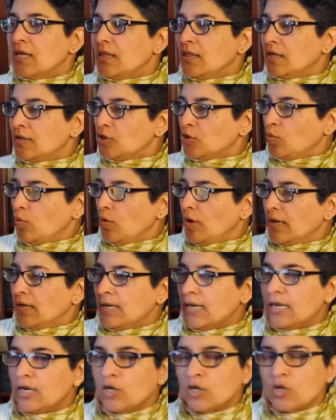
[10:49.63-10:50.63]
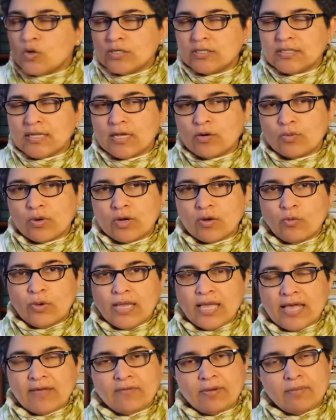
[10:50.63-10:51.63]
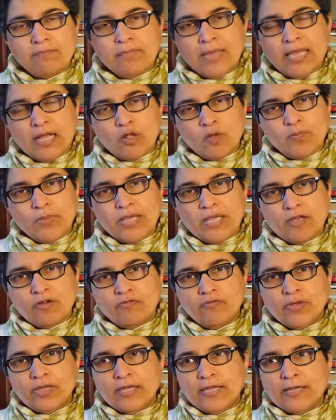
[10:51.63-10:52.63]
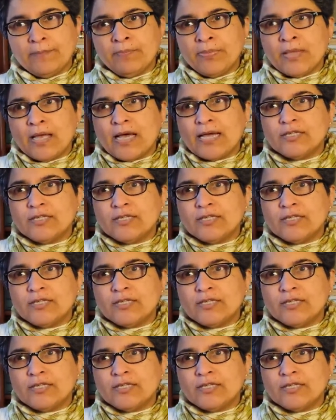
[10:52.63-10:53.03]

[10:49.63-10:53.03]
This one, it looks like we have a male POV.